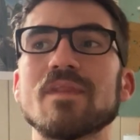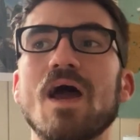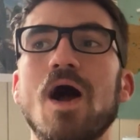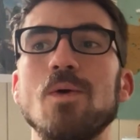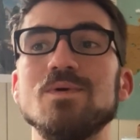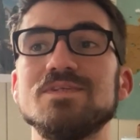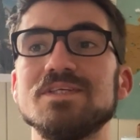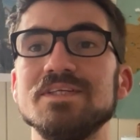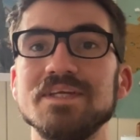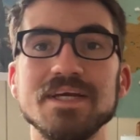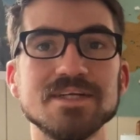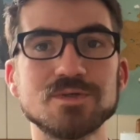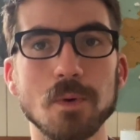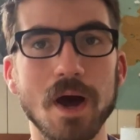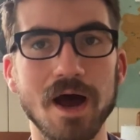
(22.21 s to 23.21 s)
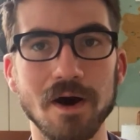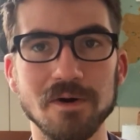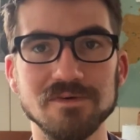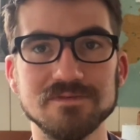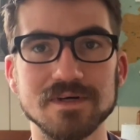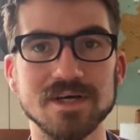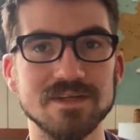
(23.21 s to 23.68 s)
I was in year
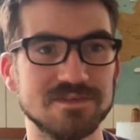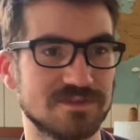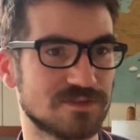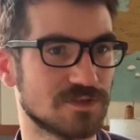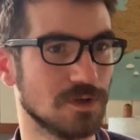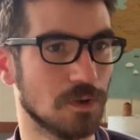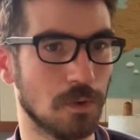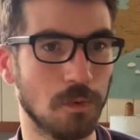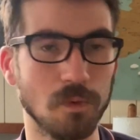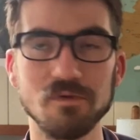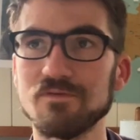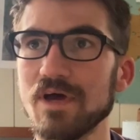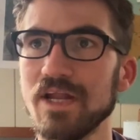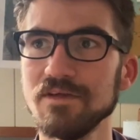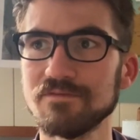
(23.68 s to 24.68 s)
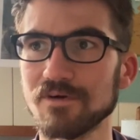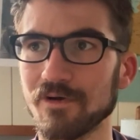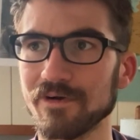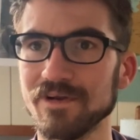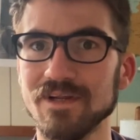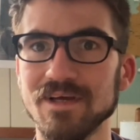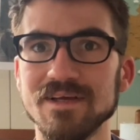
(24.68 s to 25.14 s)
12 at school. For any
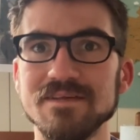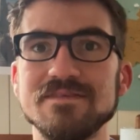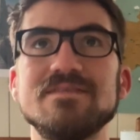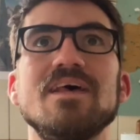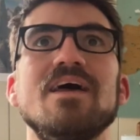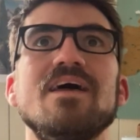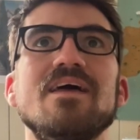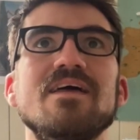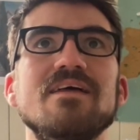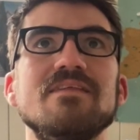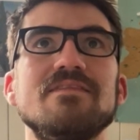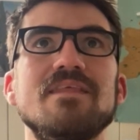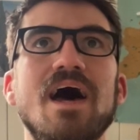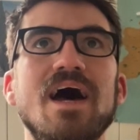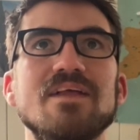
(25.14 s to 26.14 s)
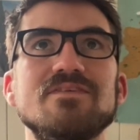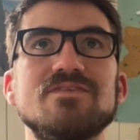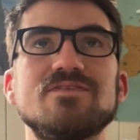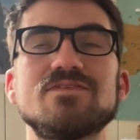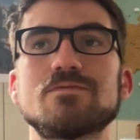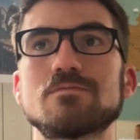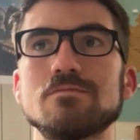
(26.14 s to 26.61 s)
foreigners,
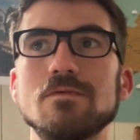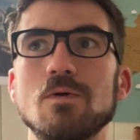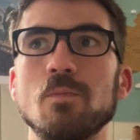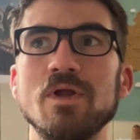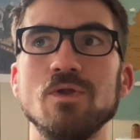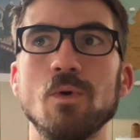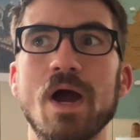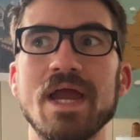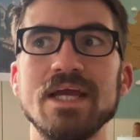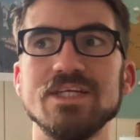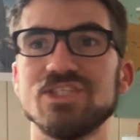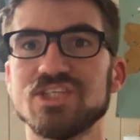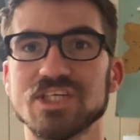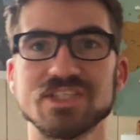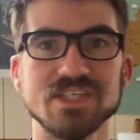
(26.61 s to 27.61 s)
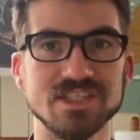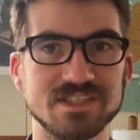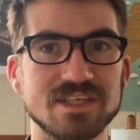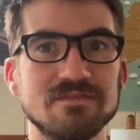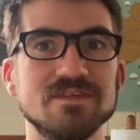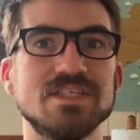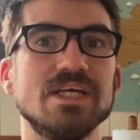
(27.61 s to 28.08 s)
that's when you're age 16 to
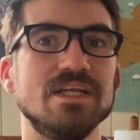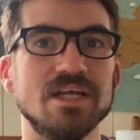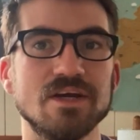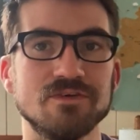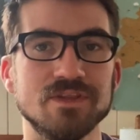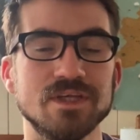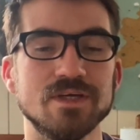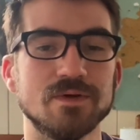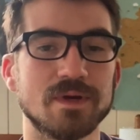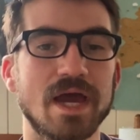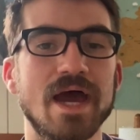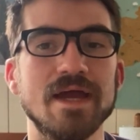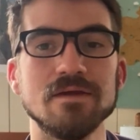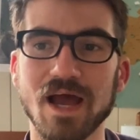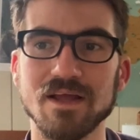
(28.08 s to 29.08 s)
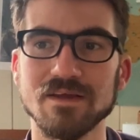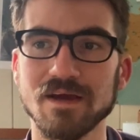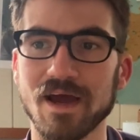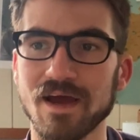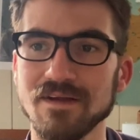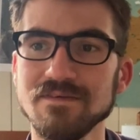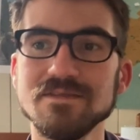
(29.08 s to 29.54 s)
17 here in the UK.
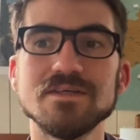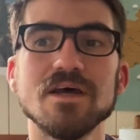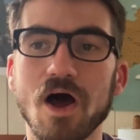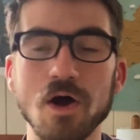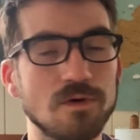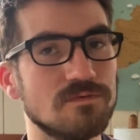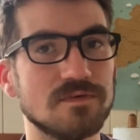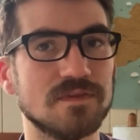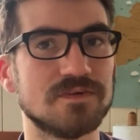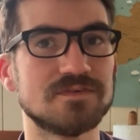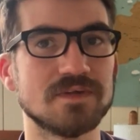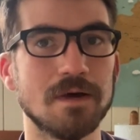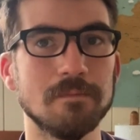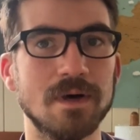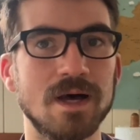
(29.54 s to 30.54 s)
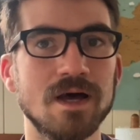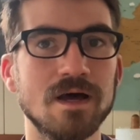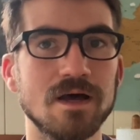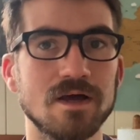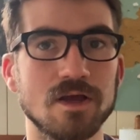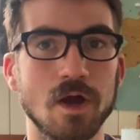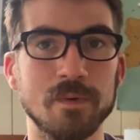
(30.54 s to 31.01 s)
And over the
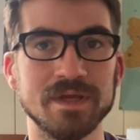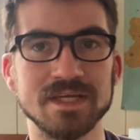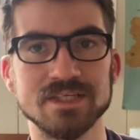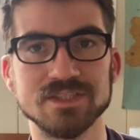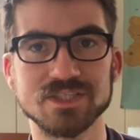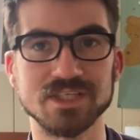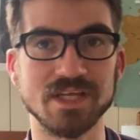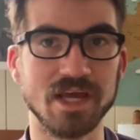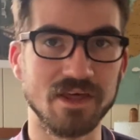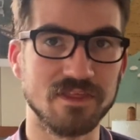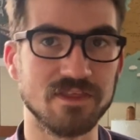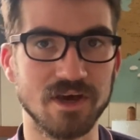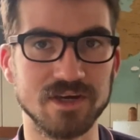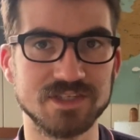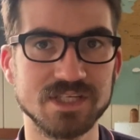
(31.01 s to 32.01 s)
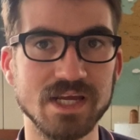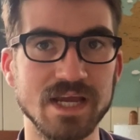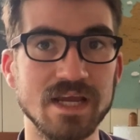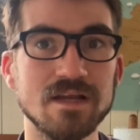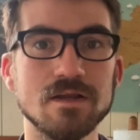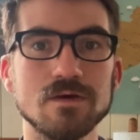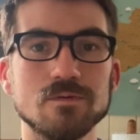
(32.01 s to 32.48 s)
summer, going into year
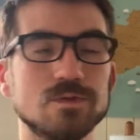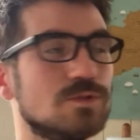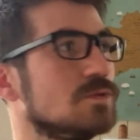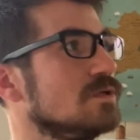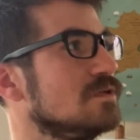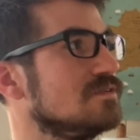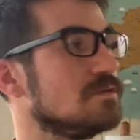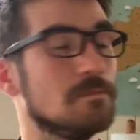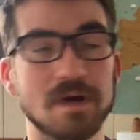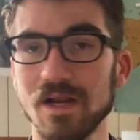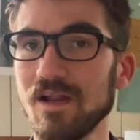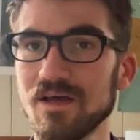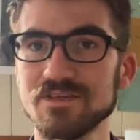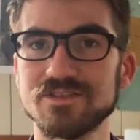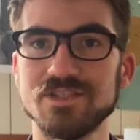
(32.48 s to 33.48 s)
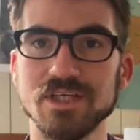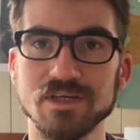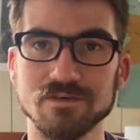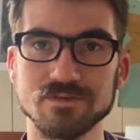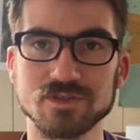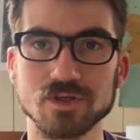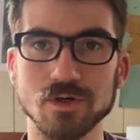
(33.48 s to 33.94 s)
13, which was my last year
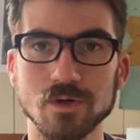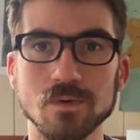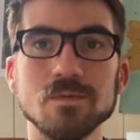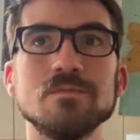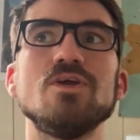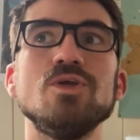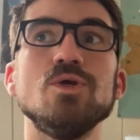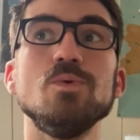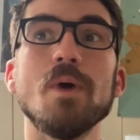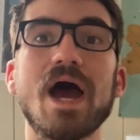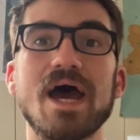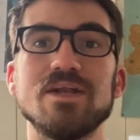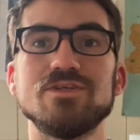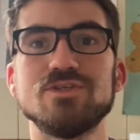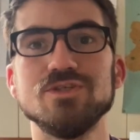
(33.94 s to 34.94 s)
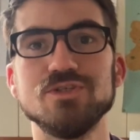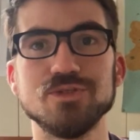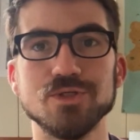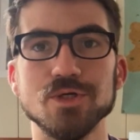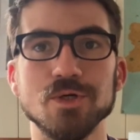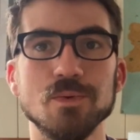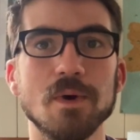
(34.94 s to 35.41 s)
of school, you had to
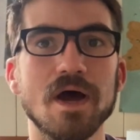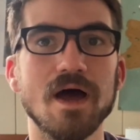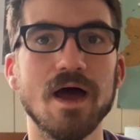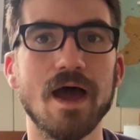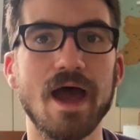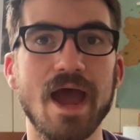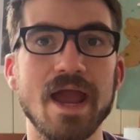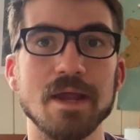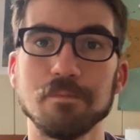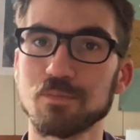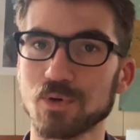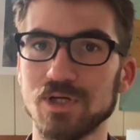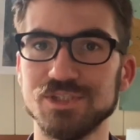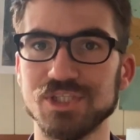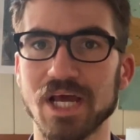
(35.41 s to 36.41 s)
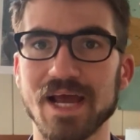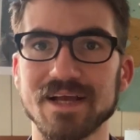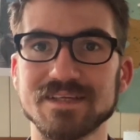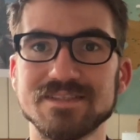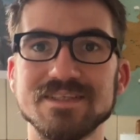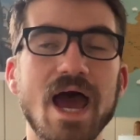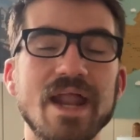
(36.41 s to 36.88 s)
do a
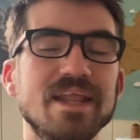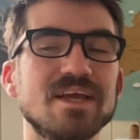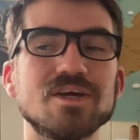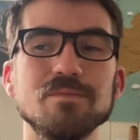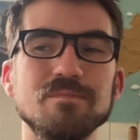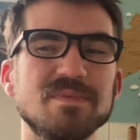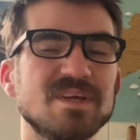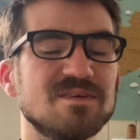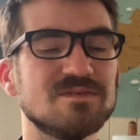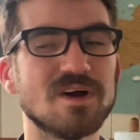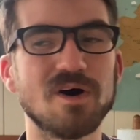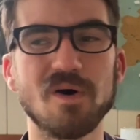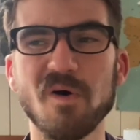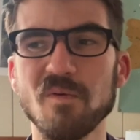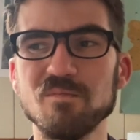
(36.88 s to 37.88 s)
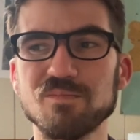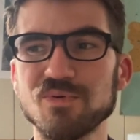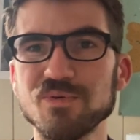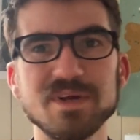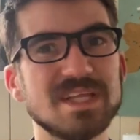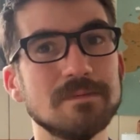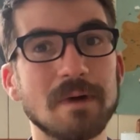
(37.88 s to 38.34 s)
project, and it could be on
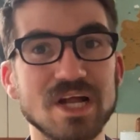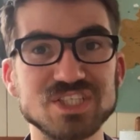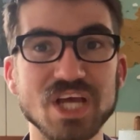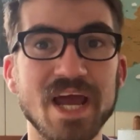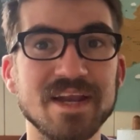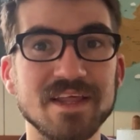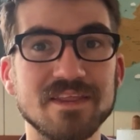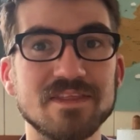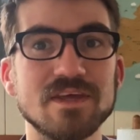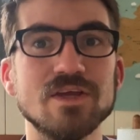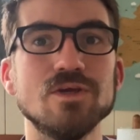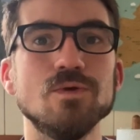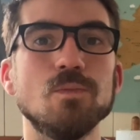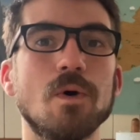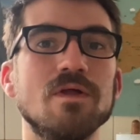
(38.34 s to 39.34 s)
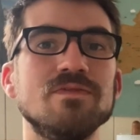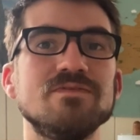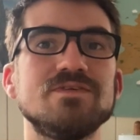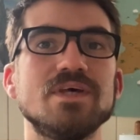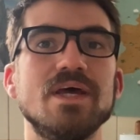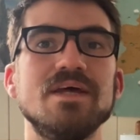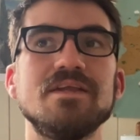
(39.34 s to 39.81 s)
pretty much anything you
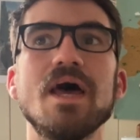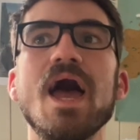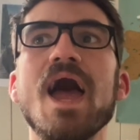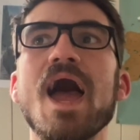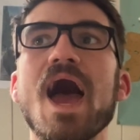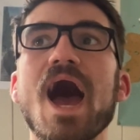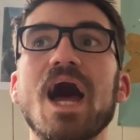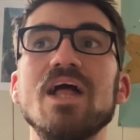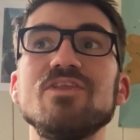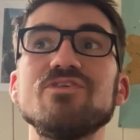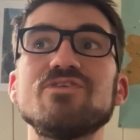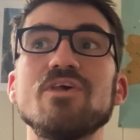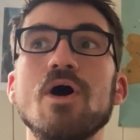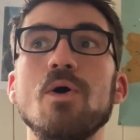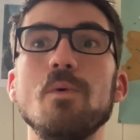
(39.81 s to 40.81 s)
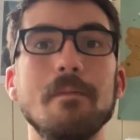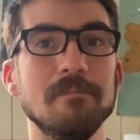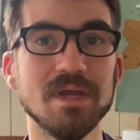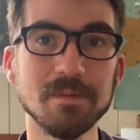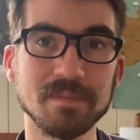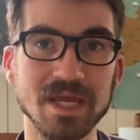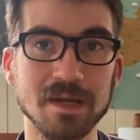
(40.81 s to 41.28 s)
wanted. And so,
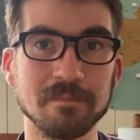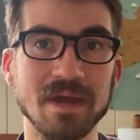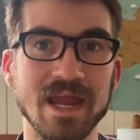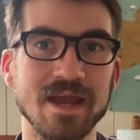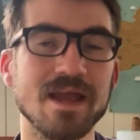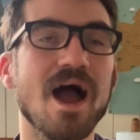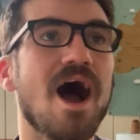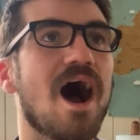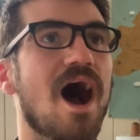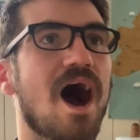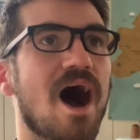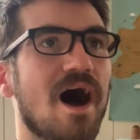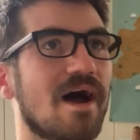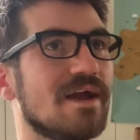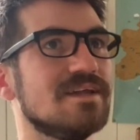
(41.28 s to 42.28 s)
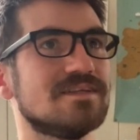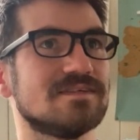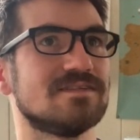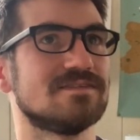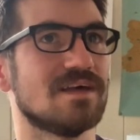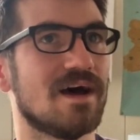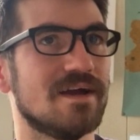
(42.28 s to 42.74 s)
me being me, I
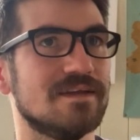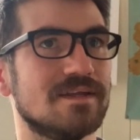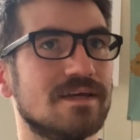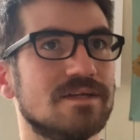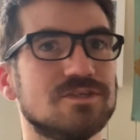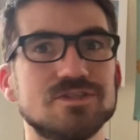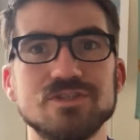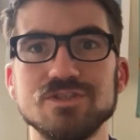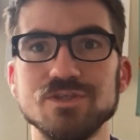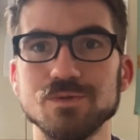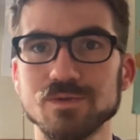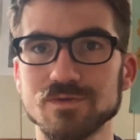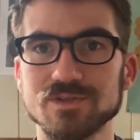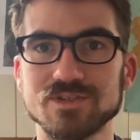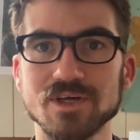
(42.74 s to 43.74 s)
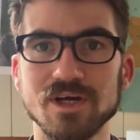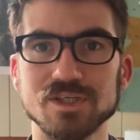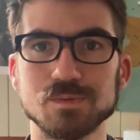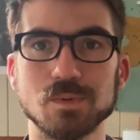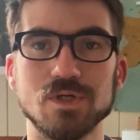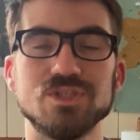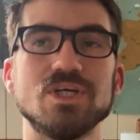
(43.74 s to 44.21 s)
decided to do a
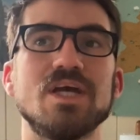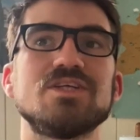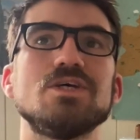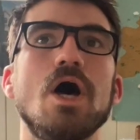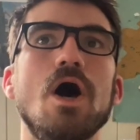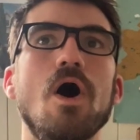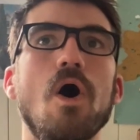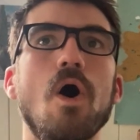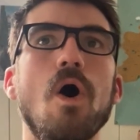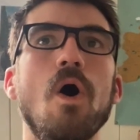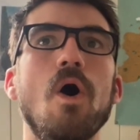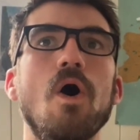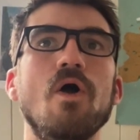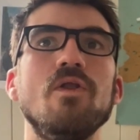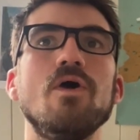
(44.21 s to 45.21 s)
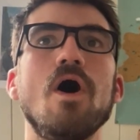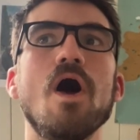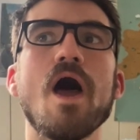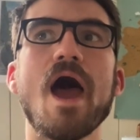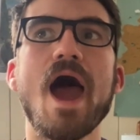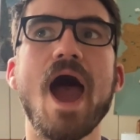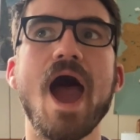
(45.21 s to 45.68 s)
research project on
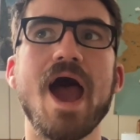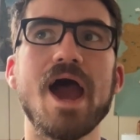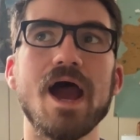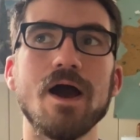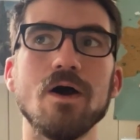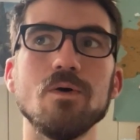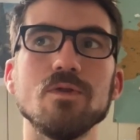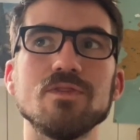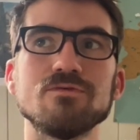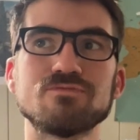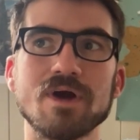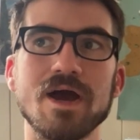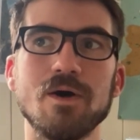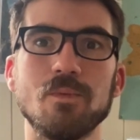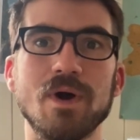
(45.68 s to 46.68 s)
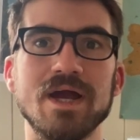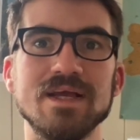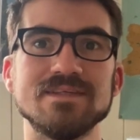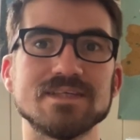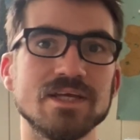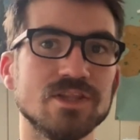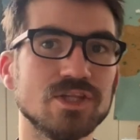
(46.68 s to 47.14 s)
how the
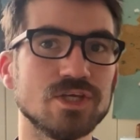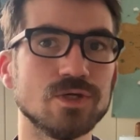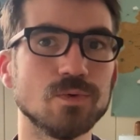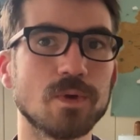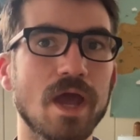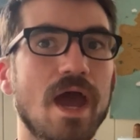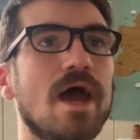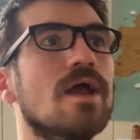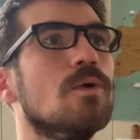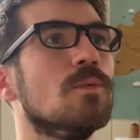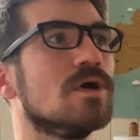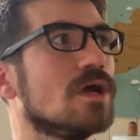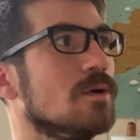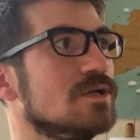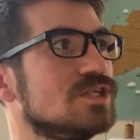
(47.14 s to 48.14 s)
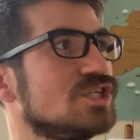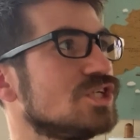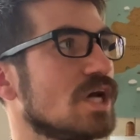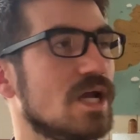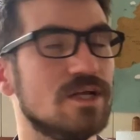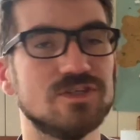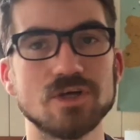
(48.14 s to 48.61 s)
railways in the UK were going to
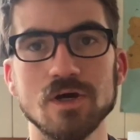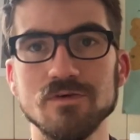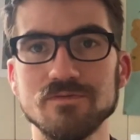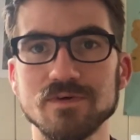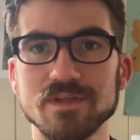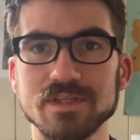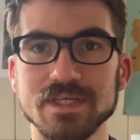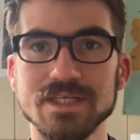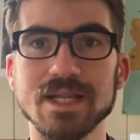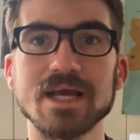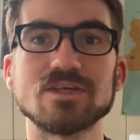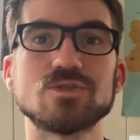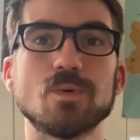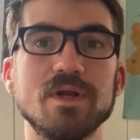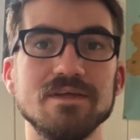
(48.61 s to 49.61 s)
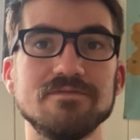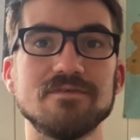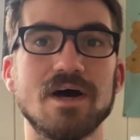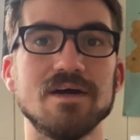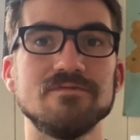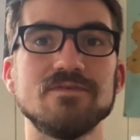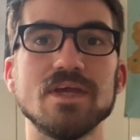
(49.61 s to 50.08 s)
change over the next
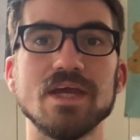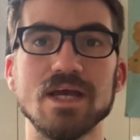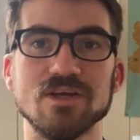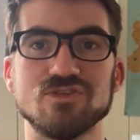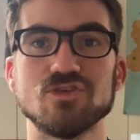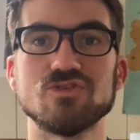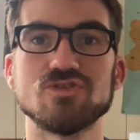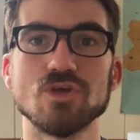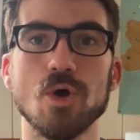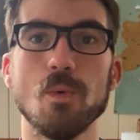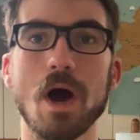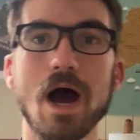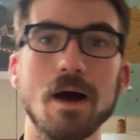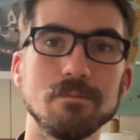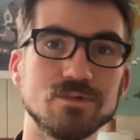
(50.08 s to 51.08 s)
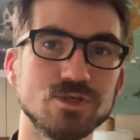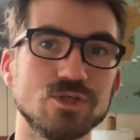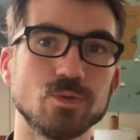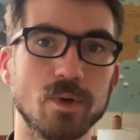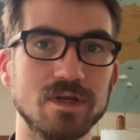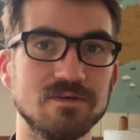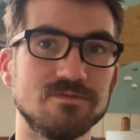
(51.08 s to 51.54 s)
25 years, so up to
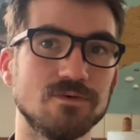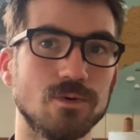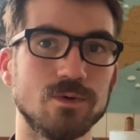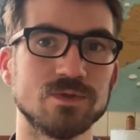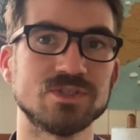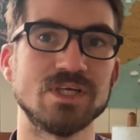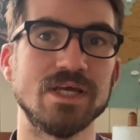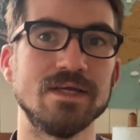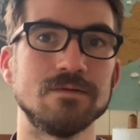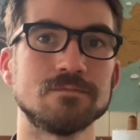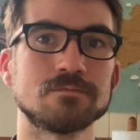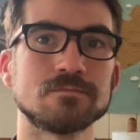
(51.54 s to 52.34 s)
2040.